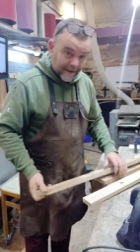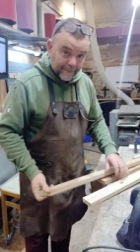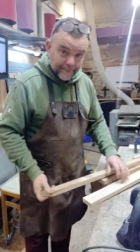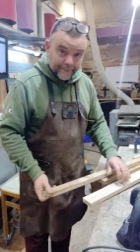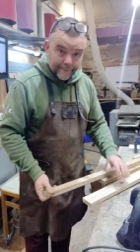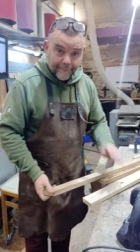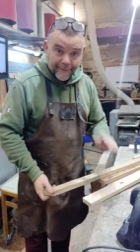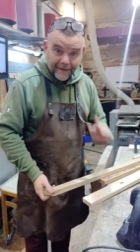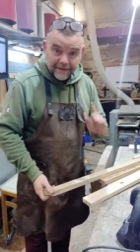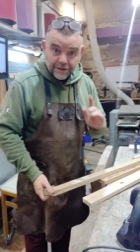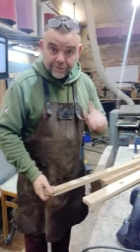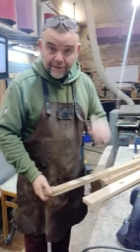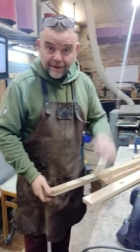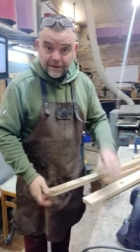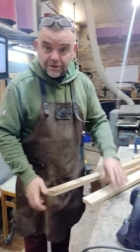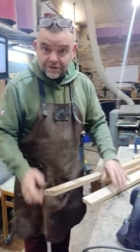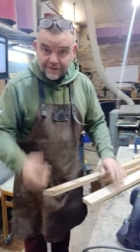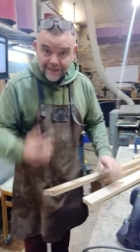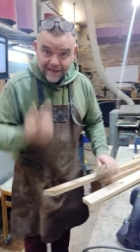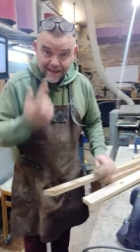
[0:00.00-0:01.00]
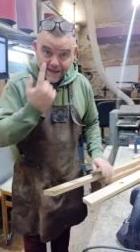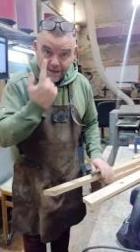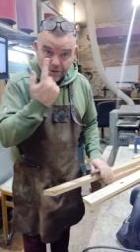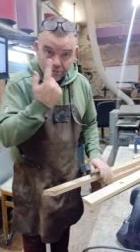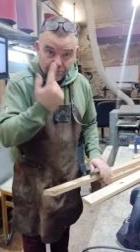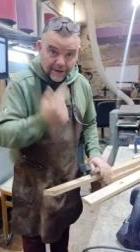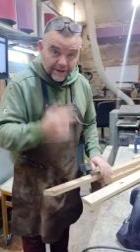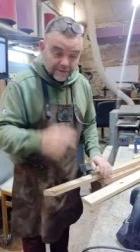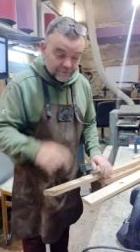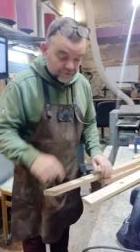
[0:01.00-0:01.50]
base rails and
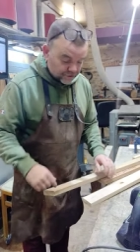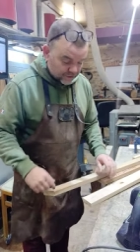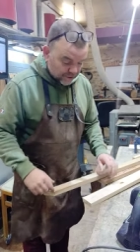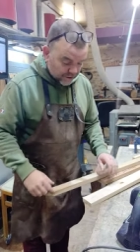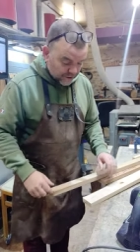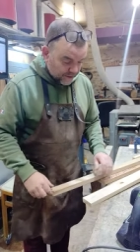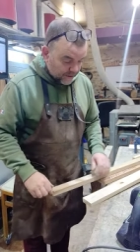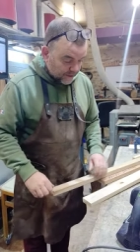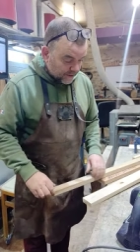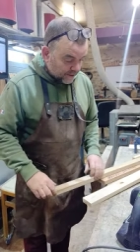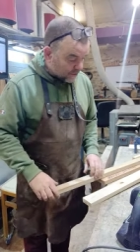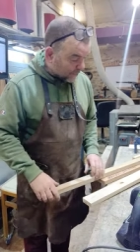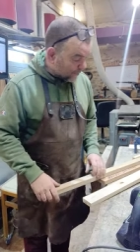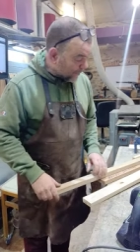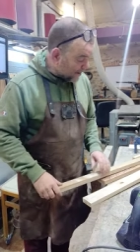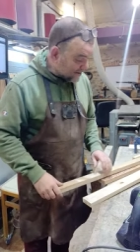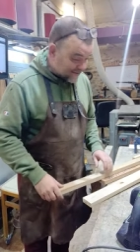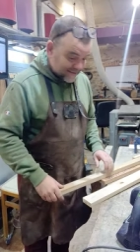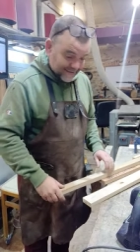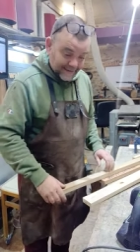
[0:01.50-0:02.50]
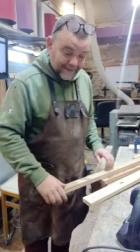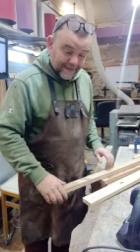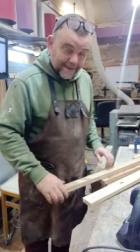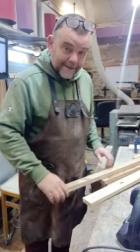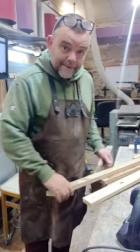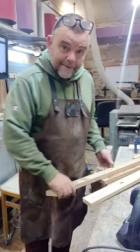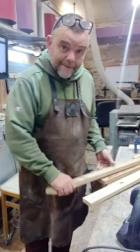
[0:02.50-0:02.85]
handrails. So basically,